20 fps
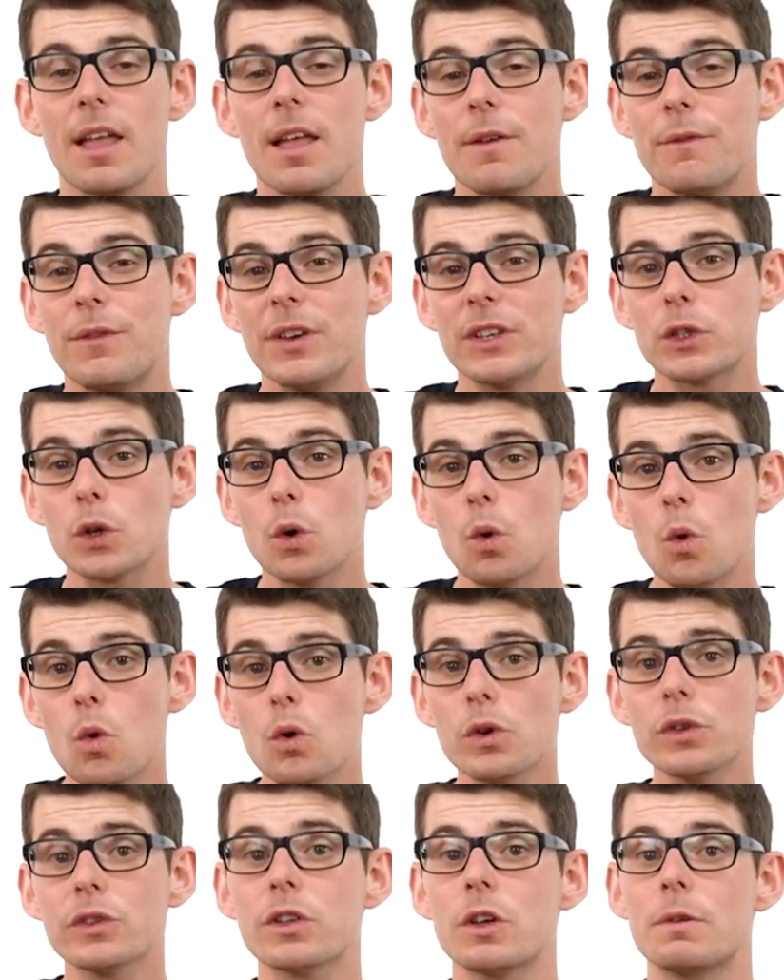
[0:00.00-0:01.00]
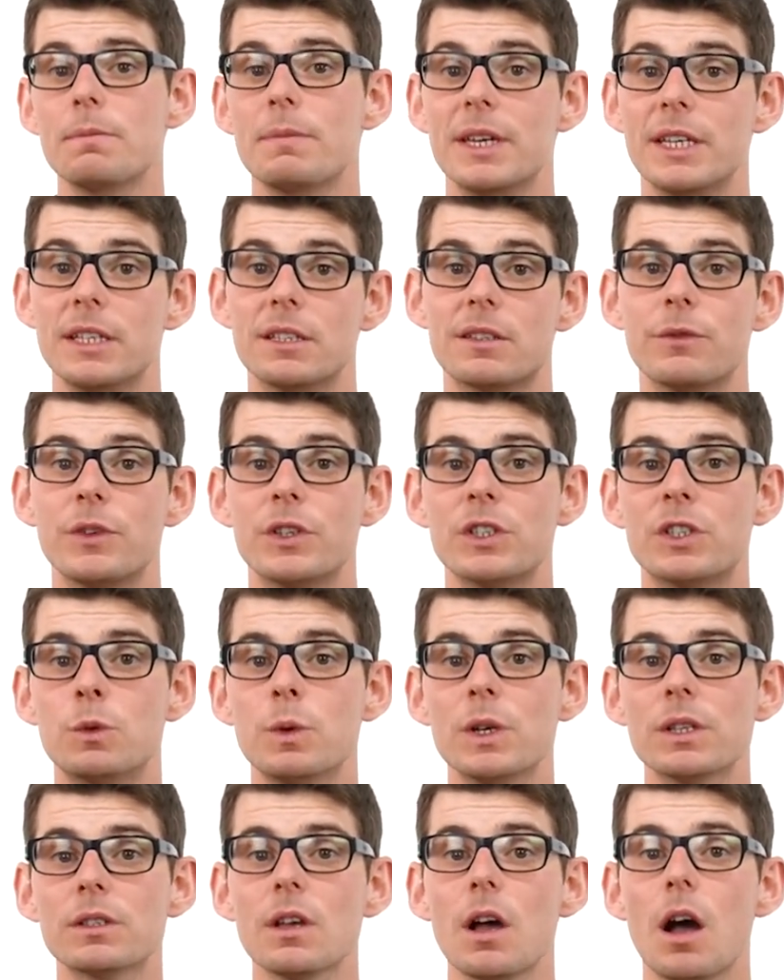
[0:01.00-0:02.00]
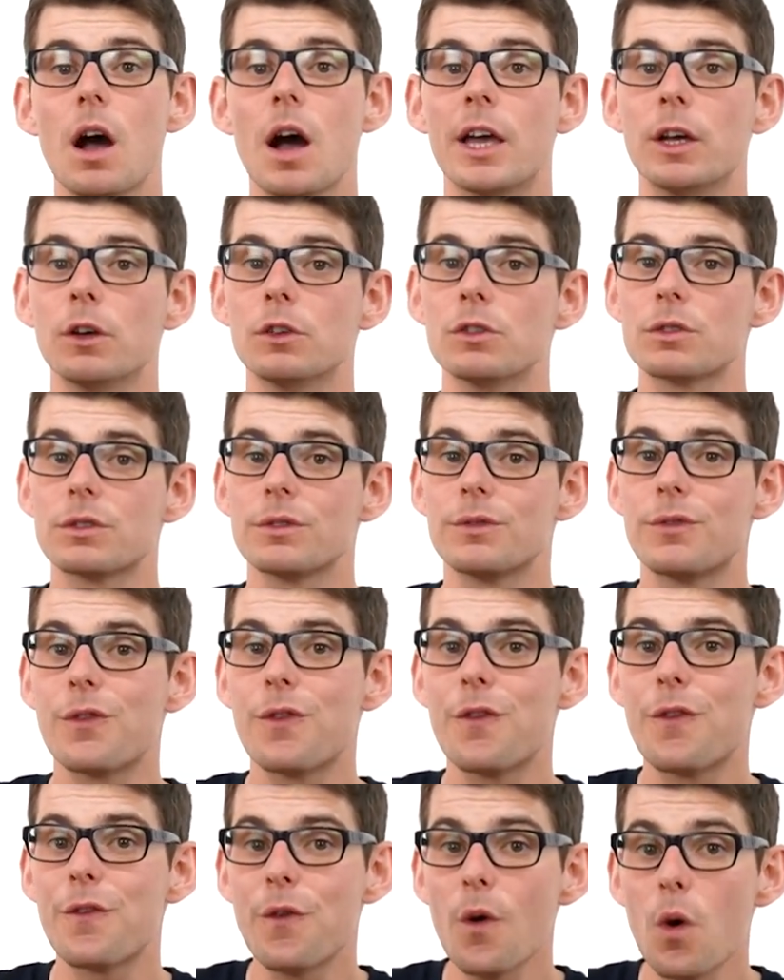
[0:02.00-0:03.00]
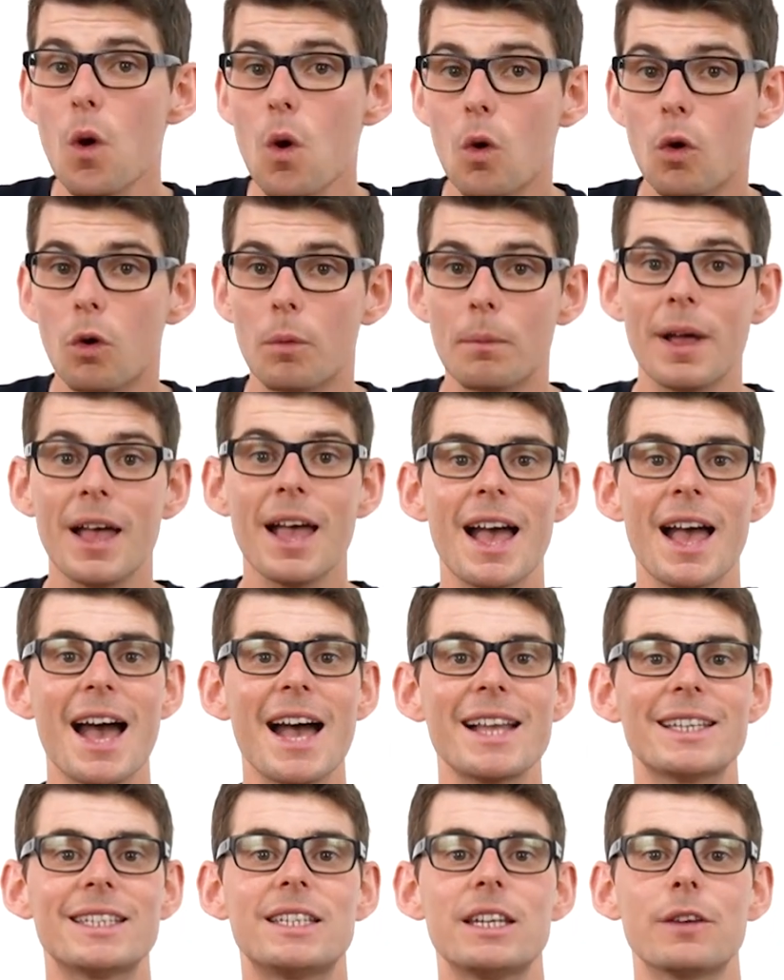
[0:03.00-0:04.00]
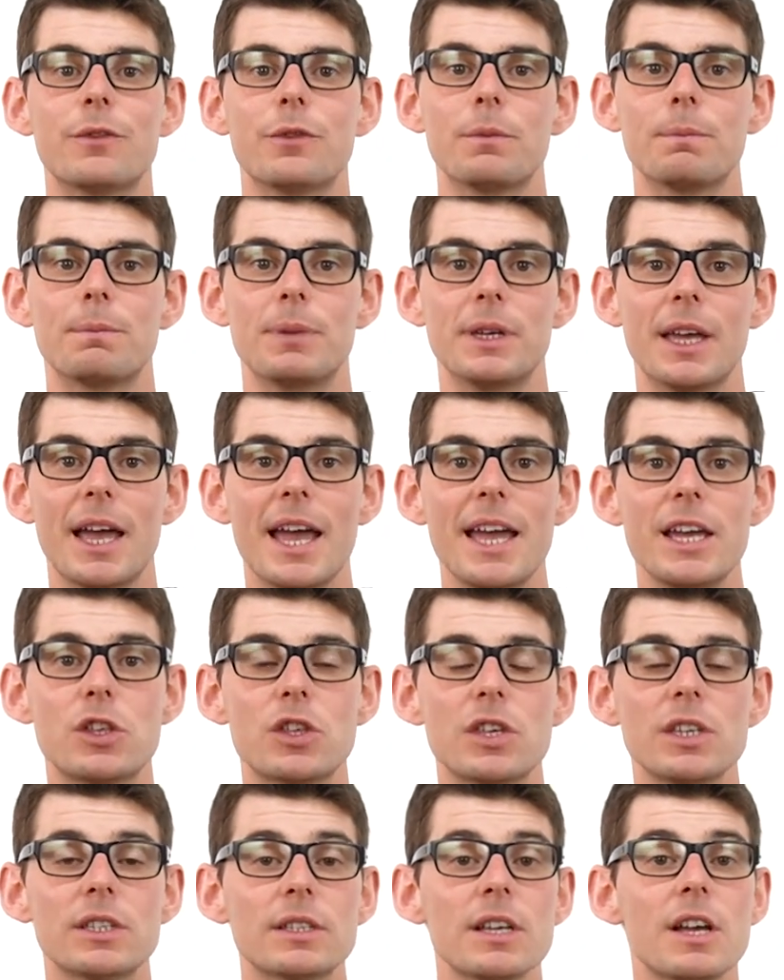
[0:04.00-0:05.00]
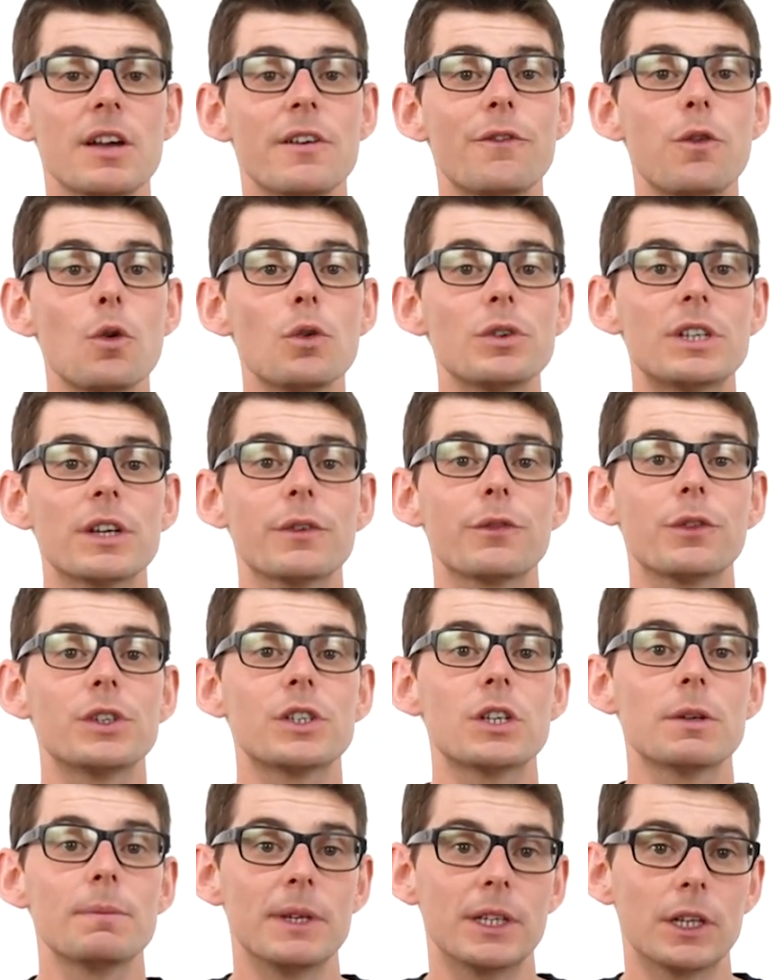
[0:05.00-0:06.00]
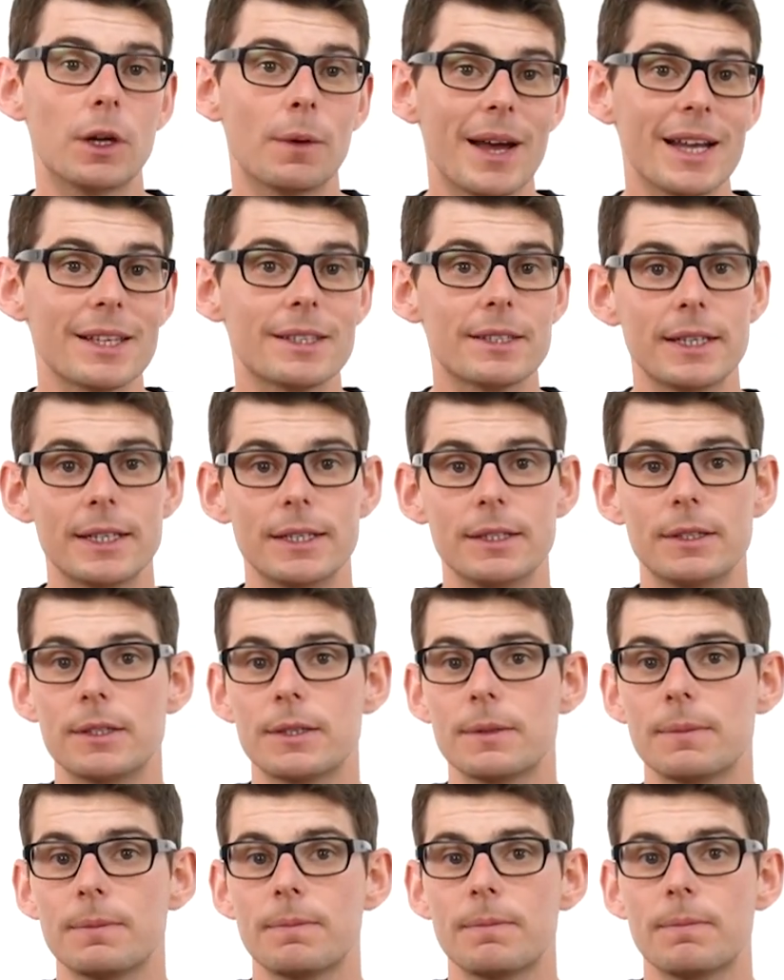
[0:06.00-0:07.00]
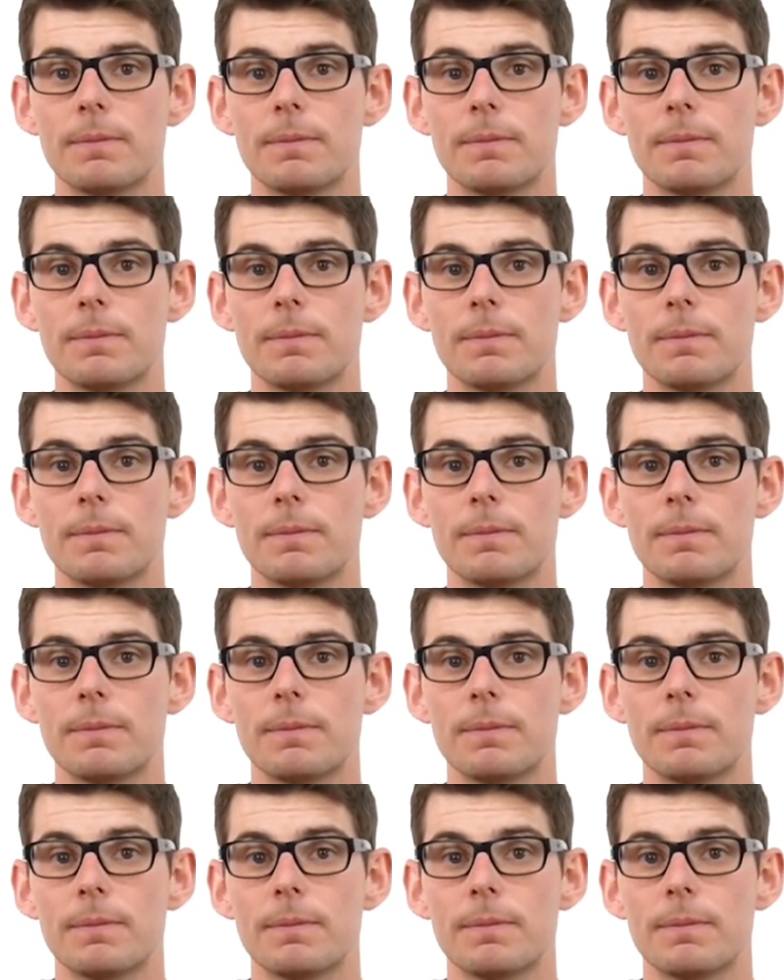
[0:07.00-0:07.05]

This also means that zwitter ions form at different pHs for different amino acids.